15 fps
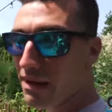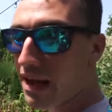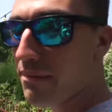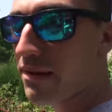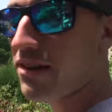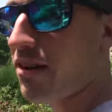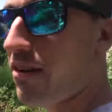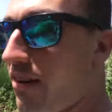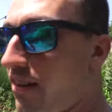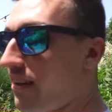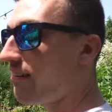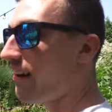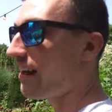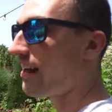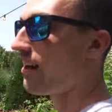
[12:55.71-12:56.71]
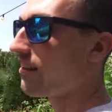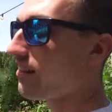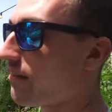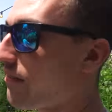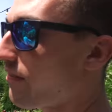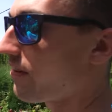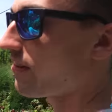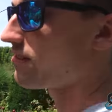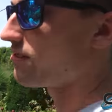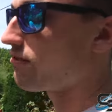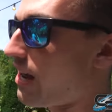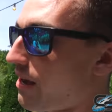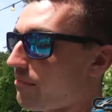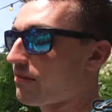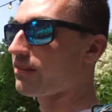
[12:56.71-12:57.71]
Bobby totally grayed out on the first
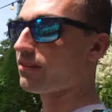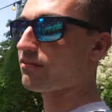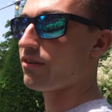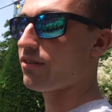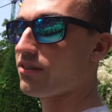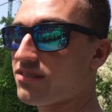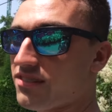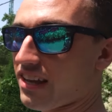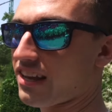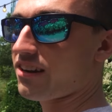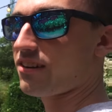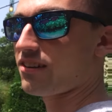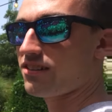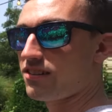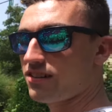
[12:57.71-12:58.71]
drop of the roller skater.